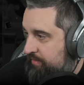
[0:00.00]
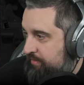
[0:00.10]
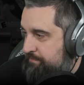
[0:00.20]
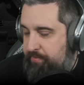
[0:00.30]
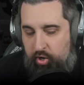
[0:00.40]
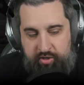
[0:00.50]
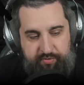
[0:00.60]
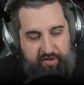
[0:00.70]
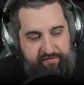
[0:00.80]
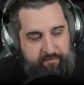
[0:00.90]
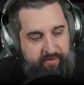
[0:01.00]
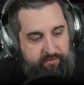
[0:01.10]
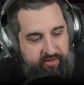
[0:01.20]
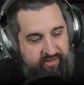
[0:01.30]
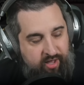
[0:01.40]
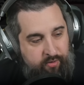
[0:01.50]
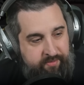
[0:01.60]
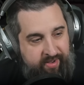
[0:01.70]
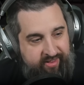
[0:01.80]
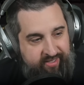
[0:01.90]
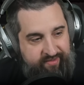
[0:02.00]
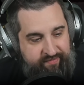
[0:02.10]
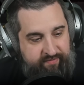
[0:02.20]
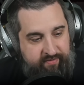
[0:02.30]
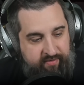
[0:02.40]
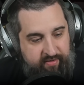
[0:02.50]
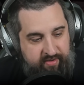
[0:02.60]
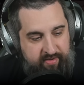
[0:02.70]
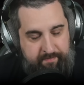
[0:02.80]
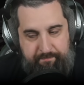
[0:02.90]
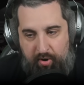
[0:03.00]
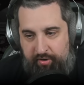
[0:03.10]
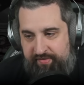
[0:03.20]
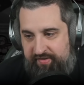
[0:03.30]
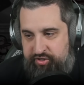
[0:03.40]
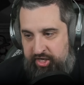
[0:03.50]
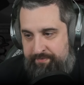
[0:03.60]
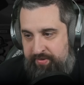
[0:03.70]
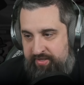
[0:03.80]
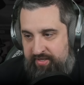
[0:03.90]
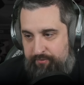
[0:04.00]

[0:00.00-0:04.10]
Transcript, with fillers: Bard would also be really low on my list. Bard is a champion that